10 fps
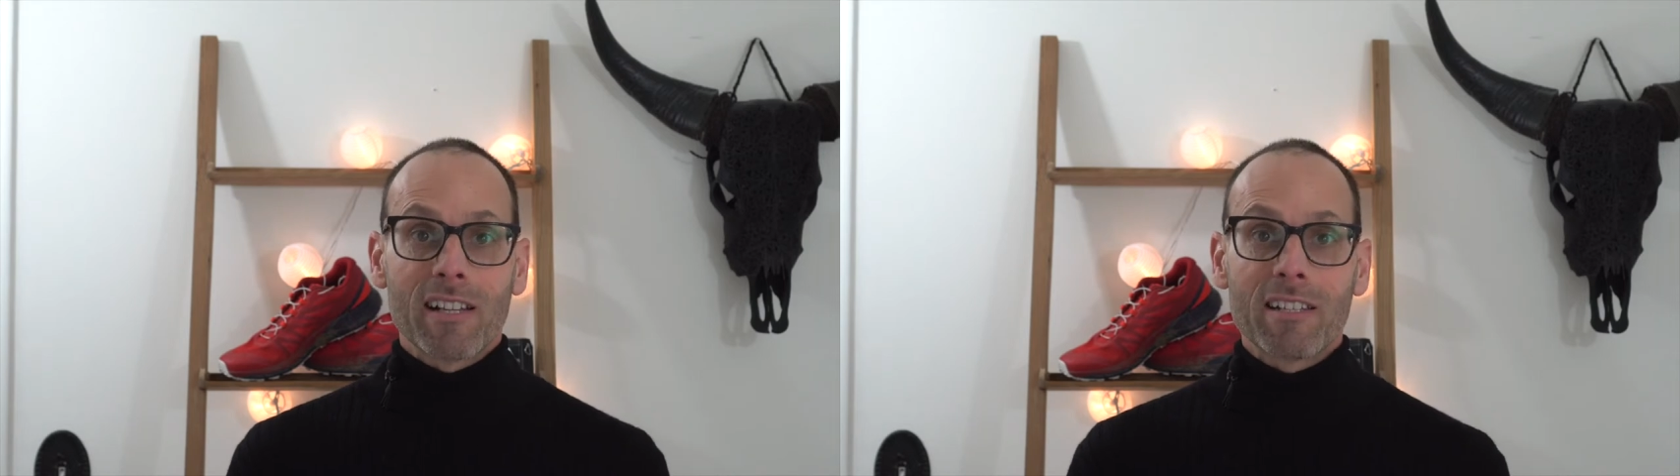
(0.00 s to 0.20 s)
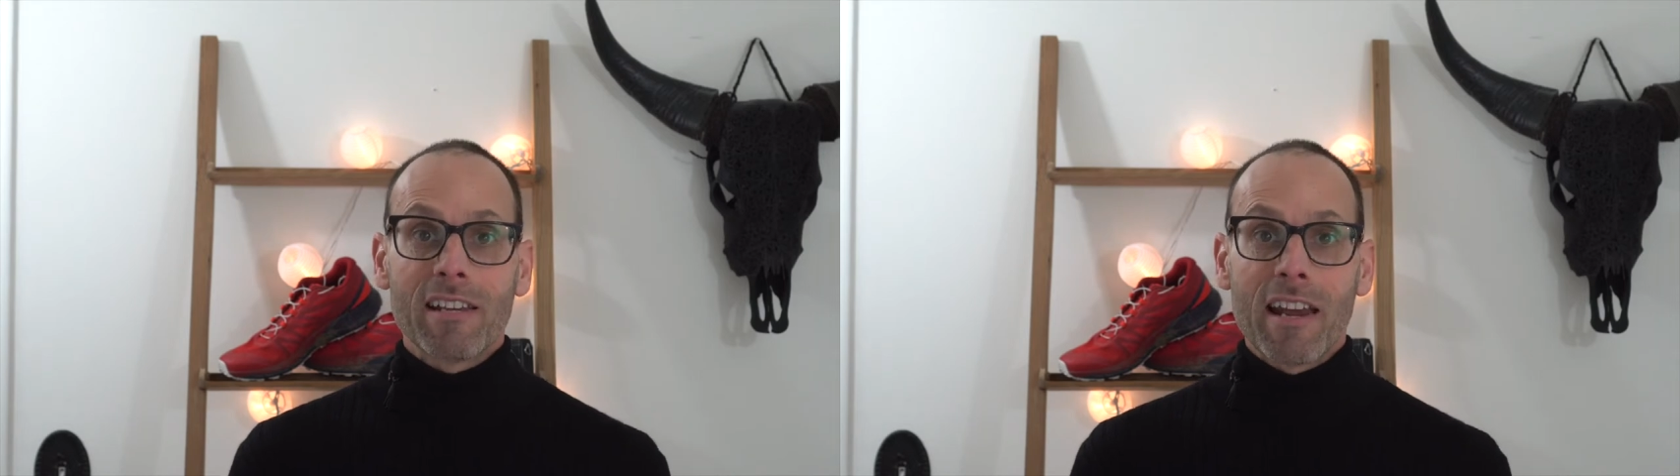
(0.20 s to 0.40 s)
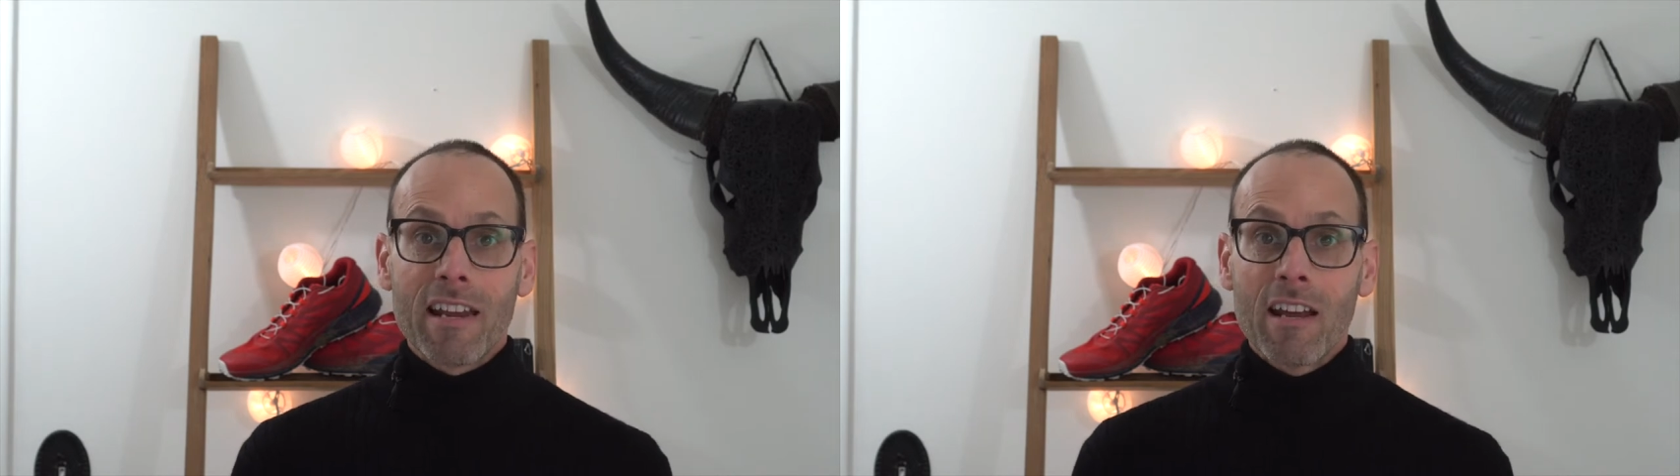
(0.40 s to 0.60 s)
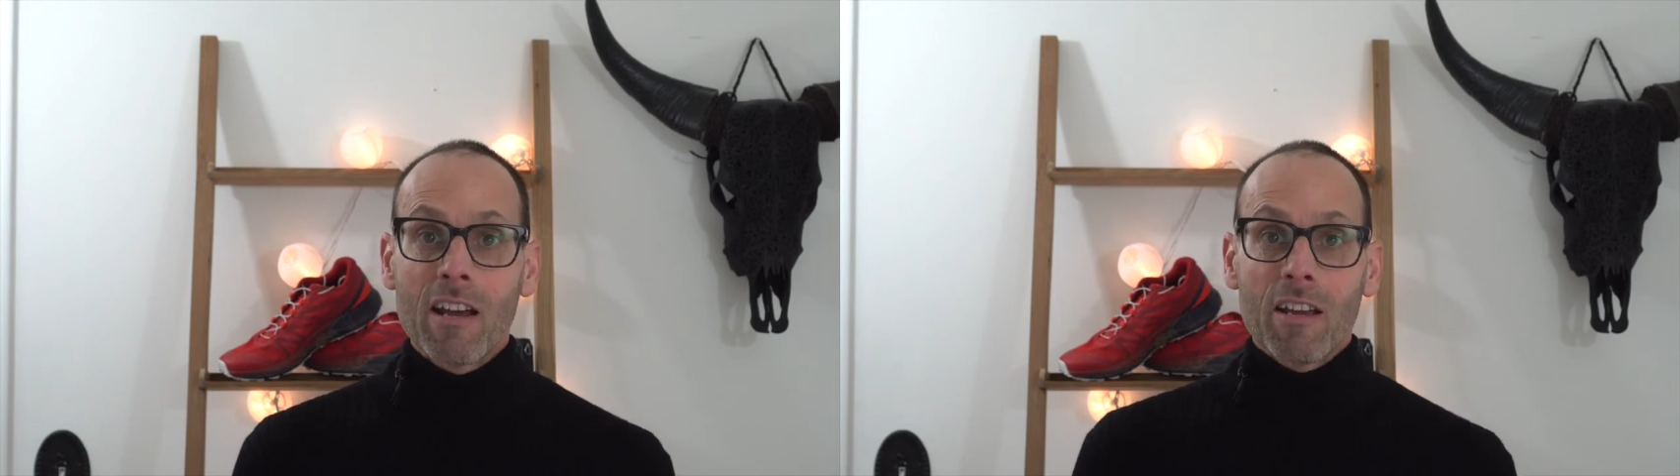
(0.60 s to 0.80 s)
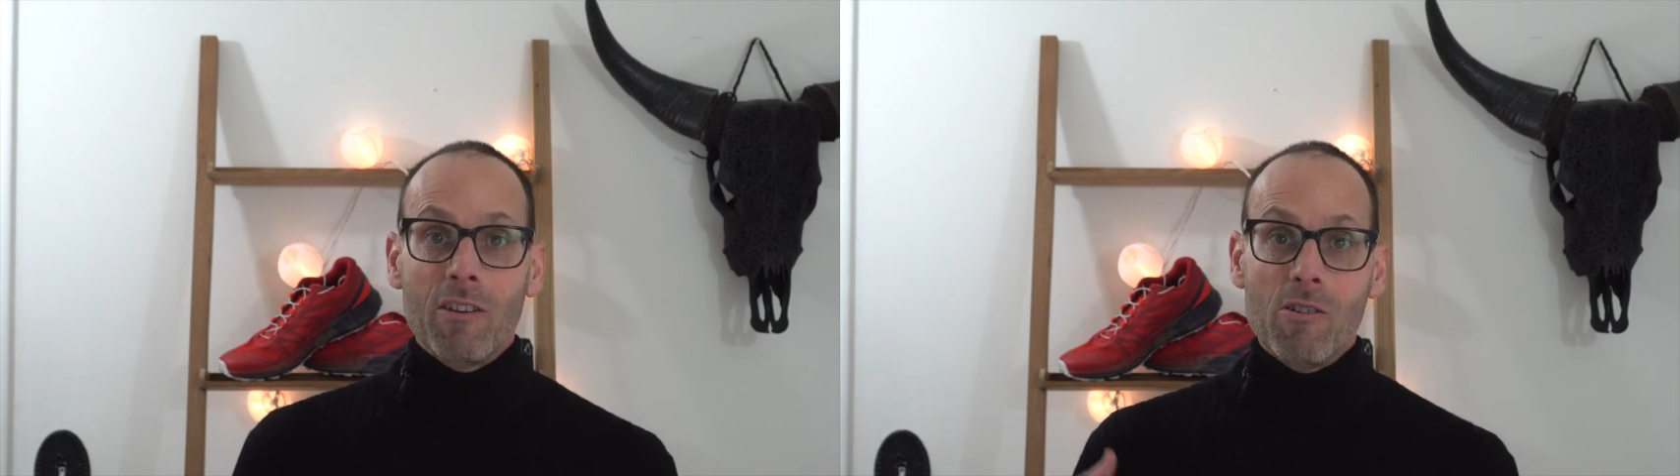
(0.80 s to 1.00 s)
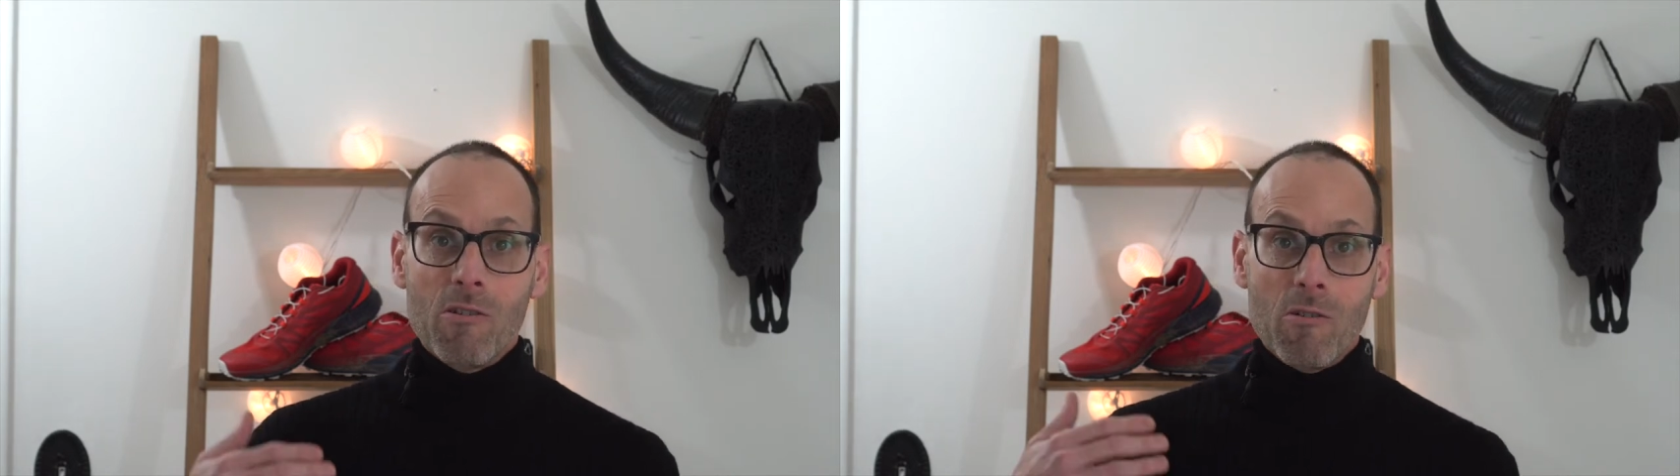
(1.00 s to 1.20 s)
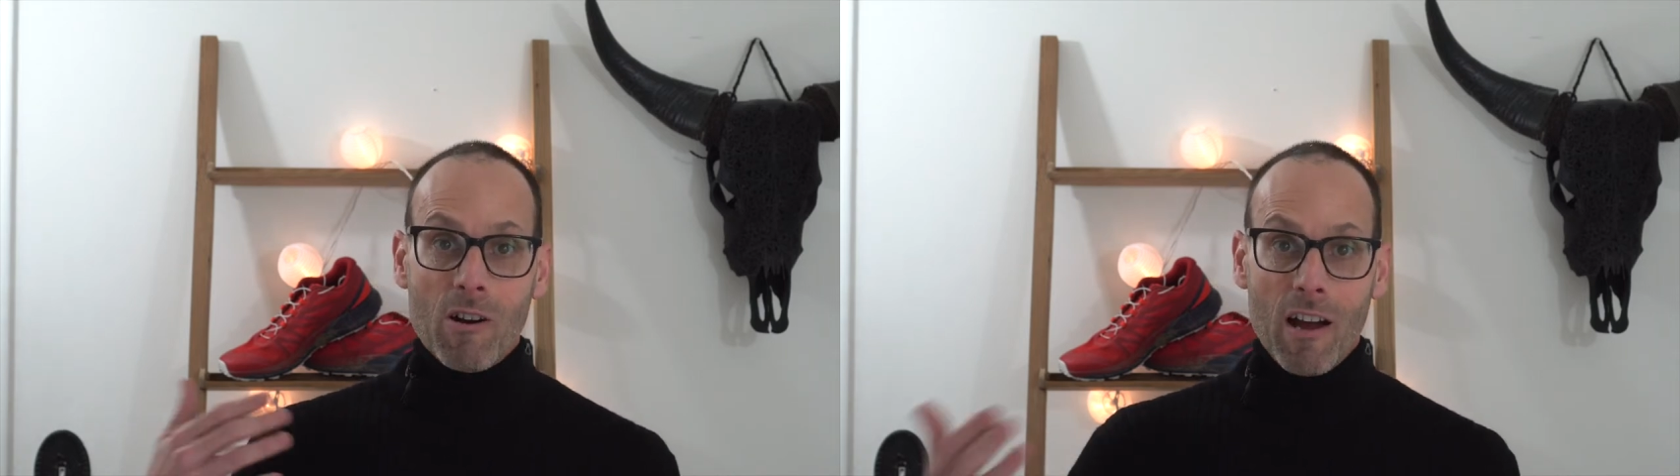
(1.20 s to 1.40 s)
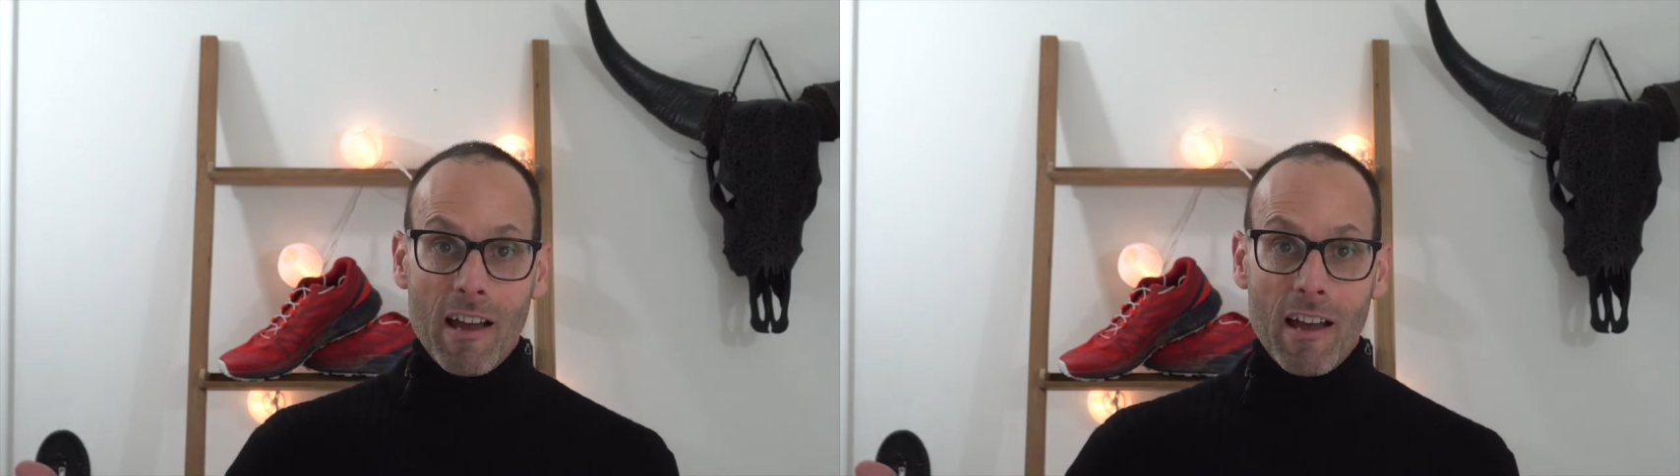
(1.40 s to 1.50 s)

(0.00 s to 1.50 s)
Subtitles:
let's say you